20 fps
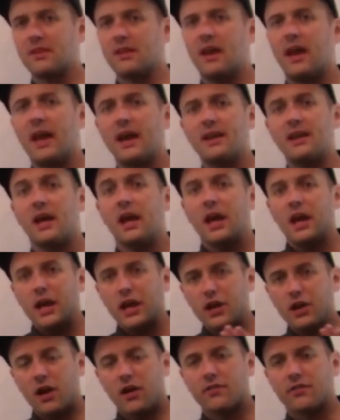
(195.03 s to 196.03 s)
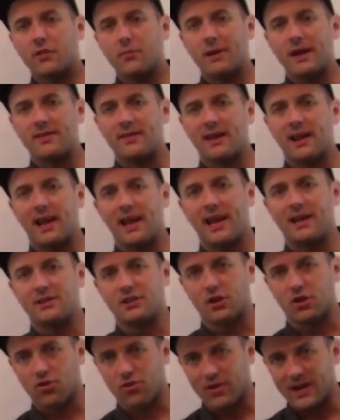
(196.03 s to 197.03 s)
And it also meant that I had
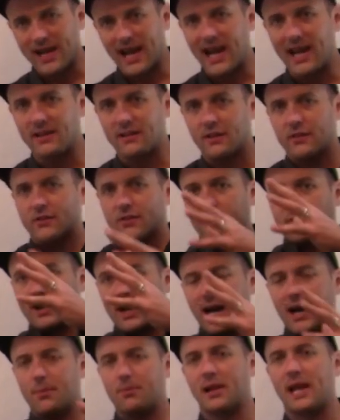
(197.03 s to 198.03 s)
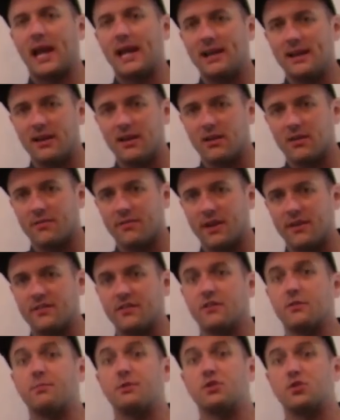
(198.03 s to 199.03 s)
to create these sort of complicated
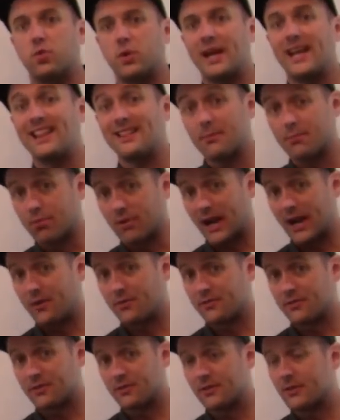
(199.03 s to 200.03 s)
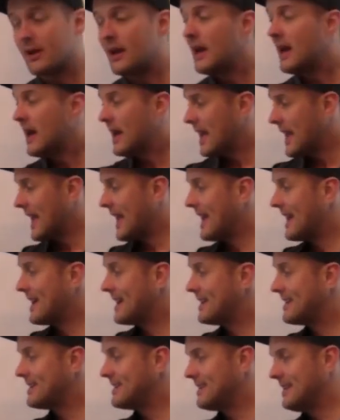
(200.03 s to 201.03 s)
interfaces between the browser
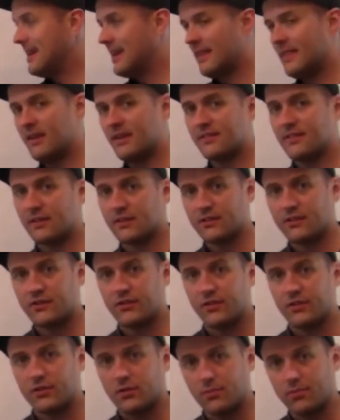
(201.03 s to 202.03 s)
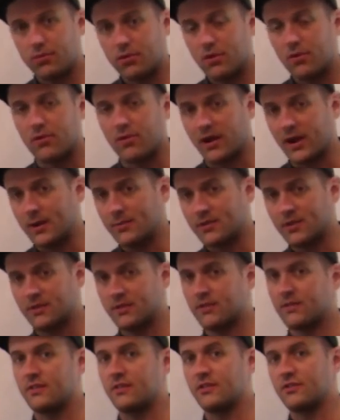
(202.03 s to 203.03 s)
and this external program. So
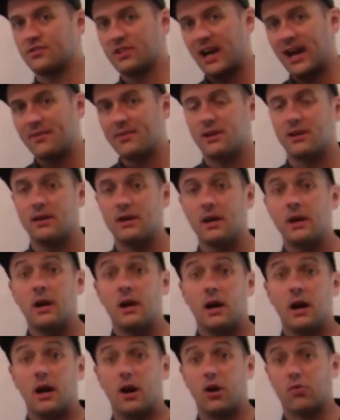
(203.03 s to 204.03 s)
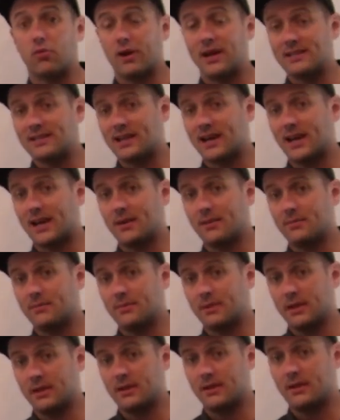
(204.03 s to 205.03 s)
there's this Java
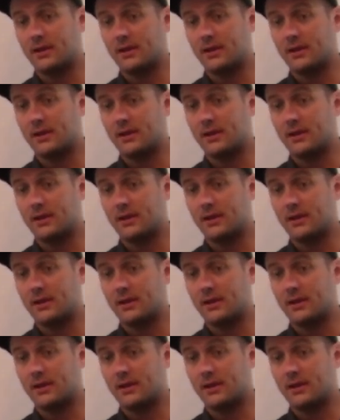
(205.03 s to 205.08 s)
runtime